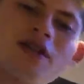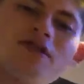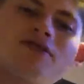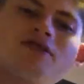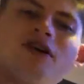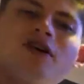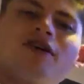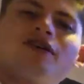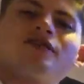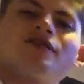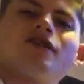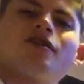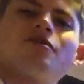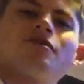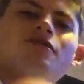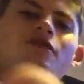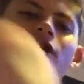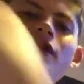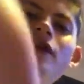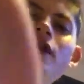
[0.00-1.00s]
of Darkness army
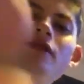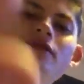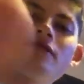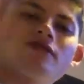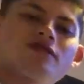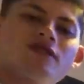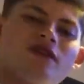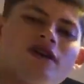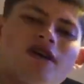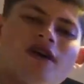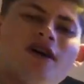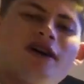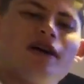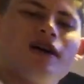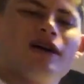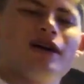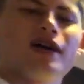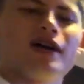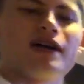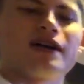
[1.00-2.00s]
running.
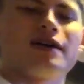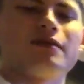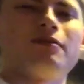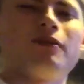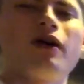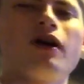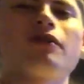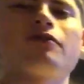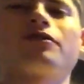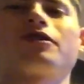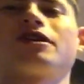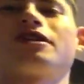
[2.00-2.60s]
You might have already